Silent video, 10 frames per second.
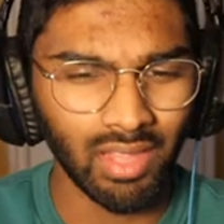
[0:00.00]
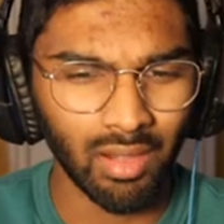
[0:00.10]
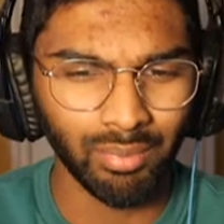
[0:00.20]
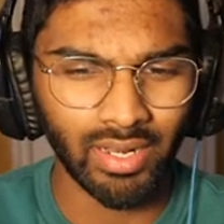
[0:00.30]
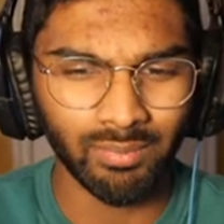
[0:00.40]
Is it
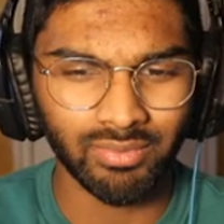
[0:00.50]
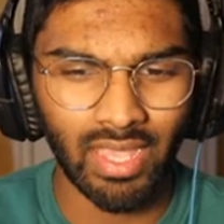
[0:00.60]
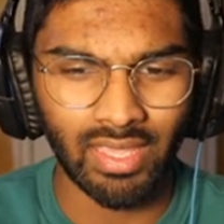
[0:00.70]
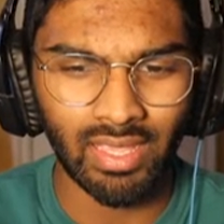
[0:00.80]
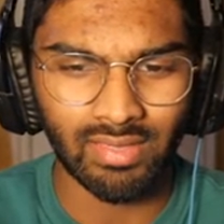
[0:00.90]
their blood I'm
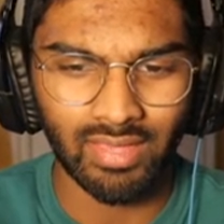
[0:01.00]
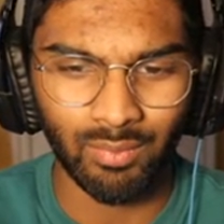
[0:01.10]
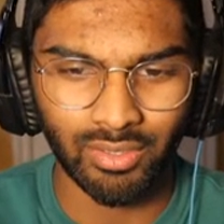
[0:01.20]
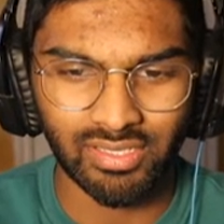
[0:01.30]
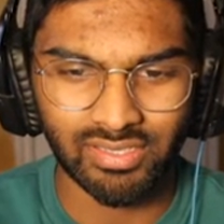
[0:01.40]
taking? Is
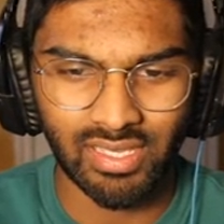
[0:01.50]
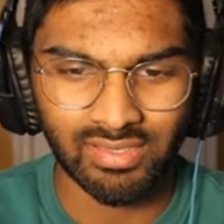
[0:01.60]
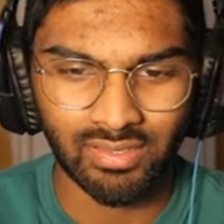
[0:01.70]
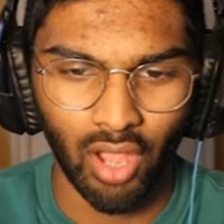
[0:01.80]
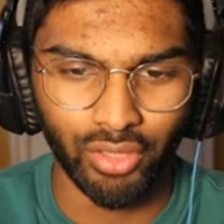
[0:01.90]
that what this
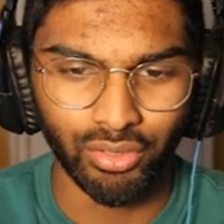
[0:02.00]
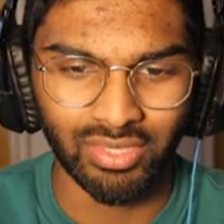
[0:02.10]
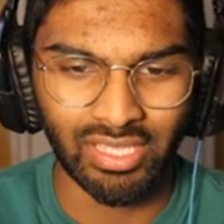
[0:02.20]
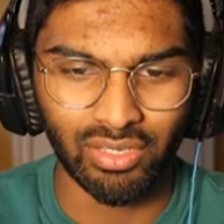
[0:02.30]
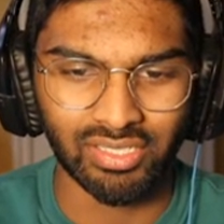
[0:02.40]
is? Oh,
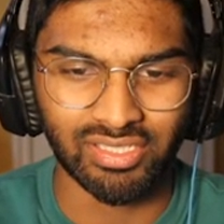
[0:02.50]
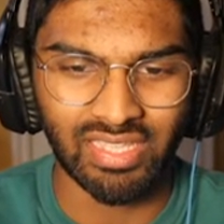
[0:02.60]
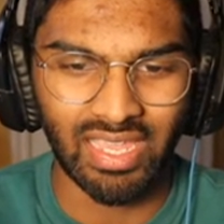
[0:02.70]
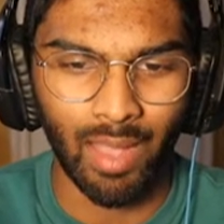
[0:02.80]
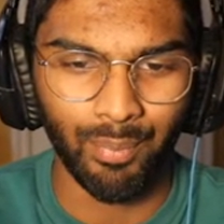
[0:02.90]
you think you can
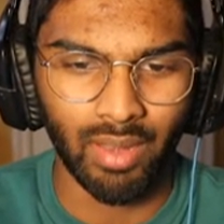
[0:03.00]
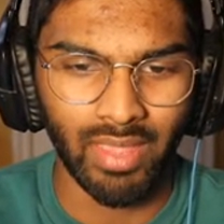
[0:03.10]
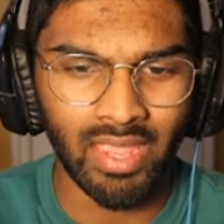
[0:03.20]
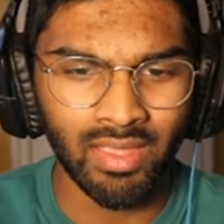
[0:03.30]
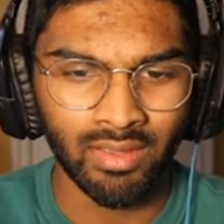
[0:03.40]
sneak up
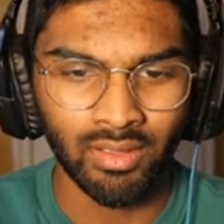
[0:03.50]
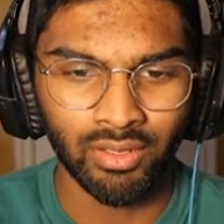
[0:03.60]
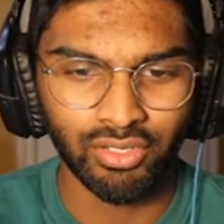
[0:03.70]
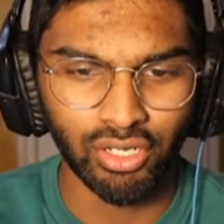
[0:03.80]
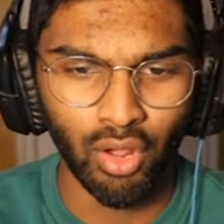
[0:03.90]
on me?
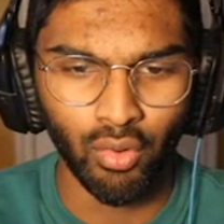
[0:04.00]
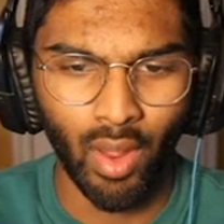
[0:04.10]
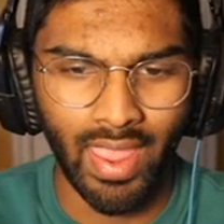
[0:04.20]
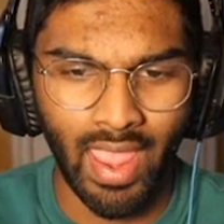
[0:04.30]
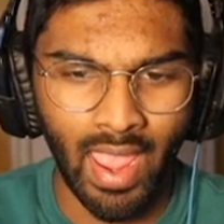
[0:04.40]
Do you know
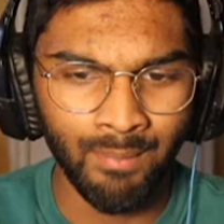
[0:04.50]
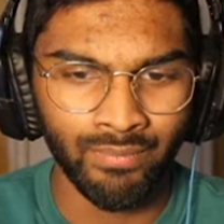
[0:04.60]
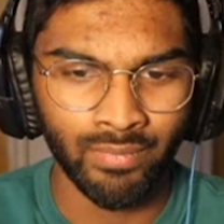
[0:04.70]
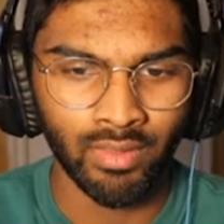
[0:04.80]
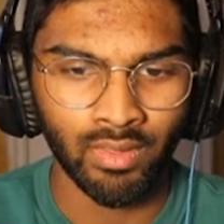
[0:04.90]
who I
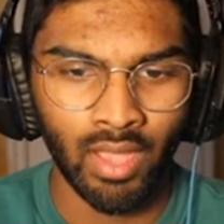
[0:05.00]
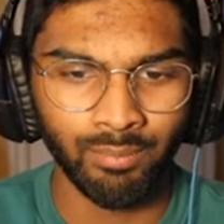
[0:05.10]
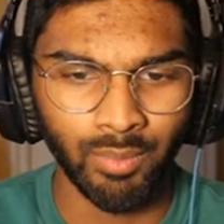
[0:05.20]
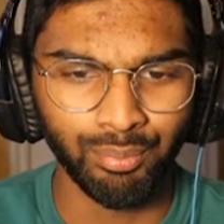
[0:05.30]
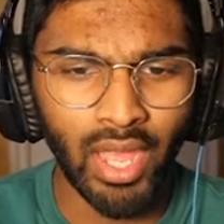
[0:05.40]
am?
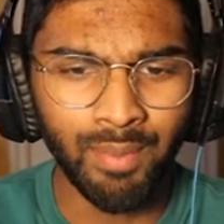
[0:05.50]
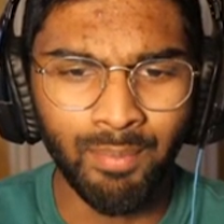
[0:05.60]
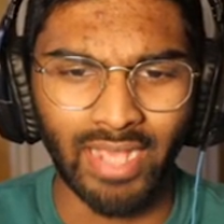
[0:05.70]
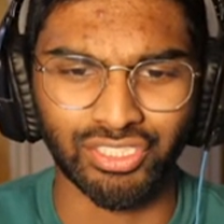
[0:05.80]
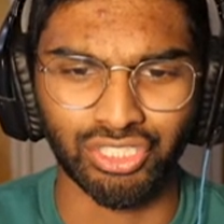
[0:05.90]
I'm the
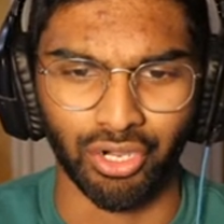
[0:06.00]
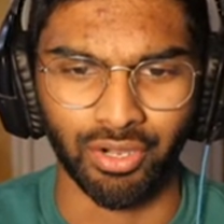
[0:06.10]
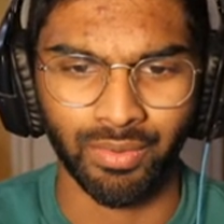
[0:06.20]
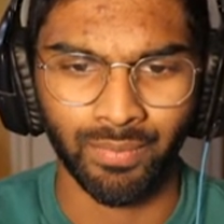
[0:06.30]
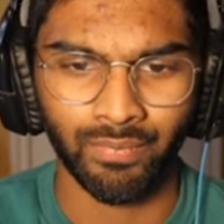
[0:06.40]

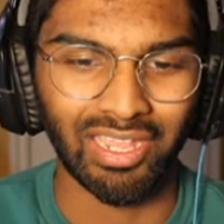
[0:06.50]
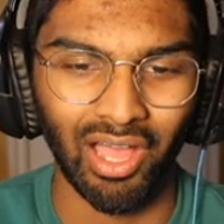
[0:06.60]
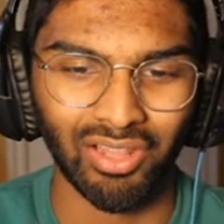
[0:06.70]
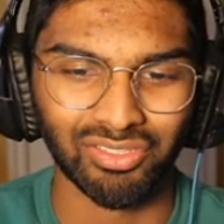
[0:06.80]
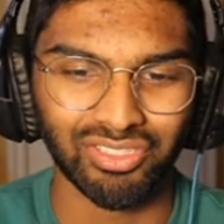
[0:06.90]
Bloodmeister! I
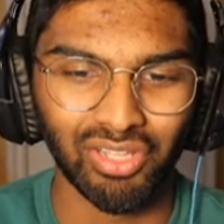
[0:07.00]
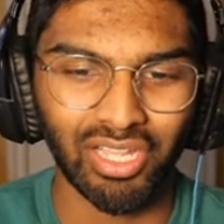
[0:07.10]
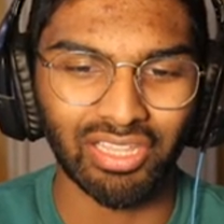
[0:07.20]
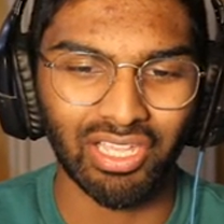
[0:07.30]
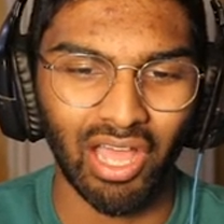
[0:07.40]
like colors.
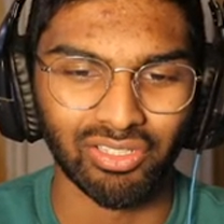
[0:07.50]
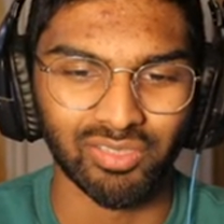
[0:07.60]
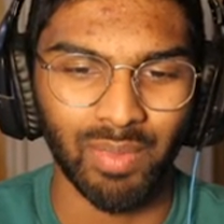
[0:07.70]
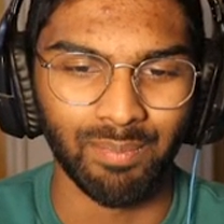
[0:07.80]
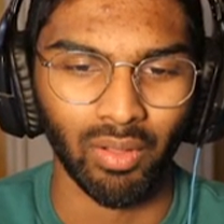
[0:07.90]
Look at the
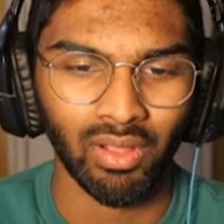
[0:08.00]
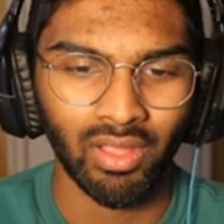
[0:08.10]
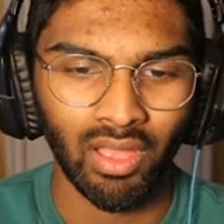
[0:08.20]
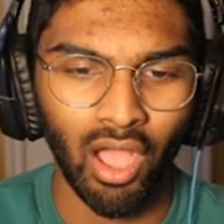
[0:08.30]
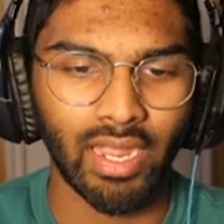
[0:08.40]
colors,
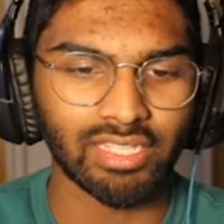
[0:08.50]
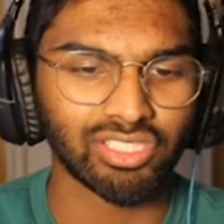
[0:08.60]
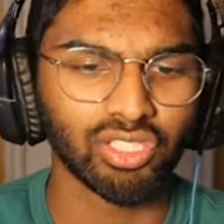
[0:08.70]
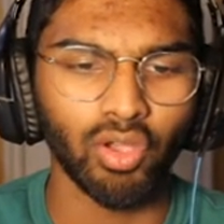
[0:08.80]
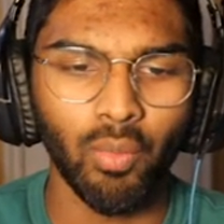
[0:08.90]
people. Oh my god,
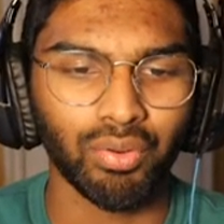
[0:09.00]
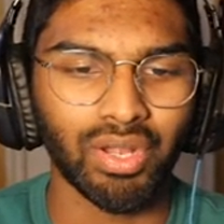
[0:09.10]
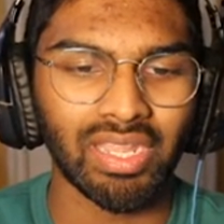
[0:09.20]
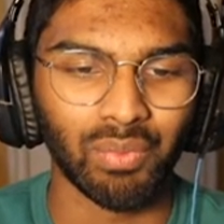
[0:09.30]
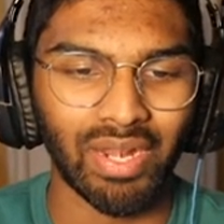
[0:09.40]
it's so
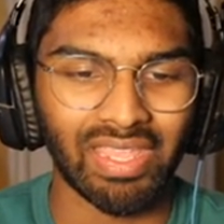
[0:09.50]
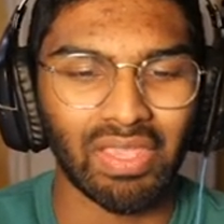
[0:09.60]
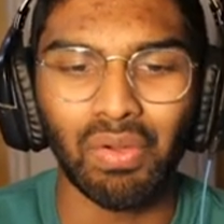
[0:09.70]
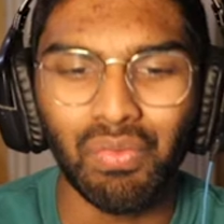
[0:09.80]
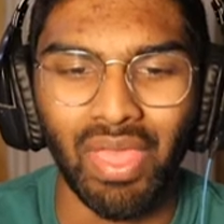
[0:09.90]
pretty when
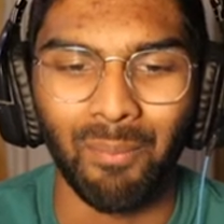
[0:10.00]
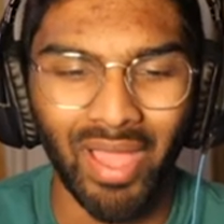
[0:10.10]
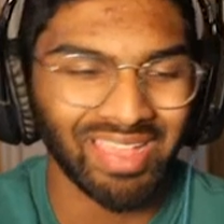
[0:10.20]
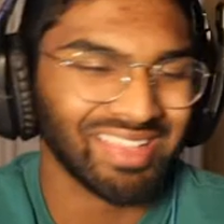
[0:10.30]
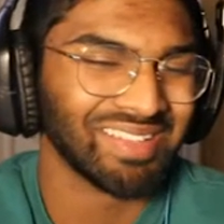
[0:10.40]
I kill
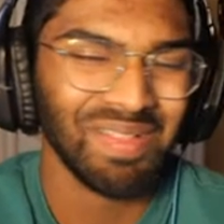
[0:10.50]
them.